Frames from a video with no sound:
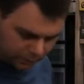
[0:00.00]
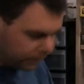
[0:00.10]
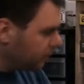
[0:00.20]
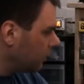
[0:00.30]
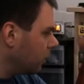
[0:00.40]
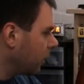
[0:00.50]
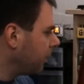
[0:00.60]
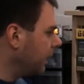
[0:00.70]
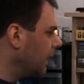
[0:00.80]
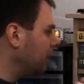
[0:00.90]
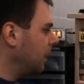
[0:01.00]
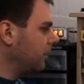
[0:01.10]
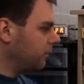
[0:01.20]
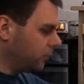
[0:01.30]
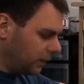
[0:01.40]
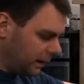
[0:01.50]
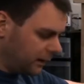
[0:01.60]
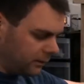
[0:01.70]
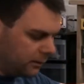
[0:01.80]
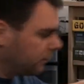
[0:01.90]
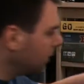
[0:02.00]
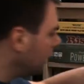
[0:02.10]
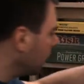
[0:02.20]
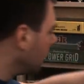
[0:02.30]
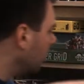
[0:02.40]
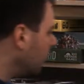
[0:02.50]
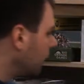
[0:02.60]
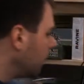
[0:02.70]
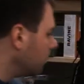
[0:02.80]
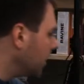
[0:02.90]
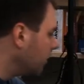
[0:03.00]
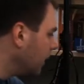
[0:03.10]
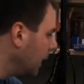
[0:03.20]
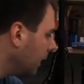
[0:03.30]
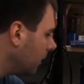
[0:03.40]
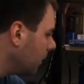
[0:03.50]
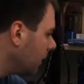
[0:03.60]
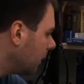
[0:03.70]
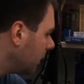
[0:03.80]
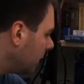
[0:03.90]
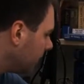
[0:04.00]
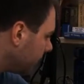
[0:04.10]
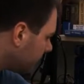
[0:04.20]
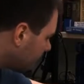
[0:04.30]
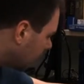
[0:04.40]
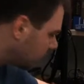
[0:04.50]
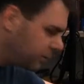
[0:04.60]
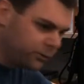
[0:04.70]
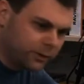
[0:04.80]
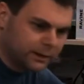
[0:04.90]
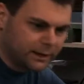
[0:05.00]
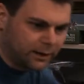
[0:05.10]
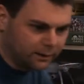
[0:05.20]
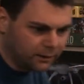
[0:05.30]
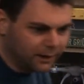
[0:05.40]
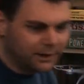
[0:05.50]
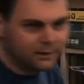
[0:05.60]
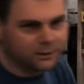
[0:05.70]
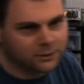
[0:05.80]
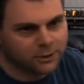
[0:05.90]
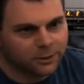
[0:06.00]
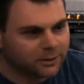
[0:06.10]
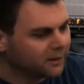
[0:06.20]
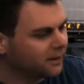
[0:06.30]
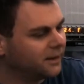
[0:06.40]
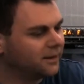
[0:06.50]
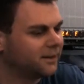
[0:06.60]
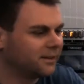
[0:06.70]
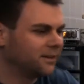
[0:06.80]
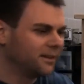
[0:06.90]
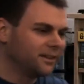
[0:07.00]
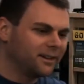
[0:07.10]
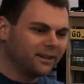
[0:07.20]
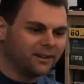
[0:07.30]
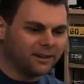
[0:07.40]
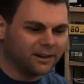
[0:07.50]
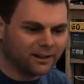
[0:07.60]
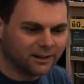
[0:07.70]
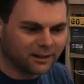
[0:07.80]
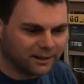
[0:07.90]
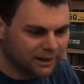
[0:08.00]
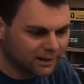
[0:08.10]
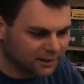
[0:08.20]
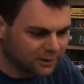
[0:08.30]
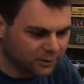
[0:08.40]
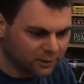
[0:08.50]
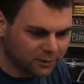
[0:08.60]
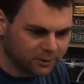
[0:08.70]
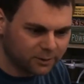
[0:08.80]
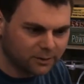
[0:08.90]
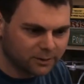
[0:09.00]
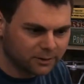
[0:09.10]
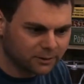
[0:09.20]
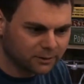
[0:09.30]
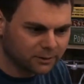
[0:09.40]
worth thinking about for later. But for now, that's 2 joints down, the easiest 2. Let's do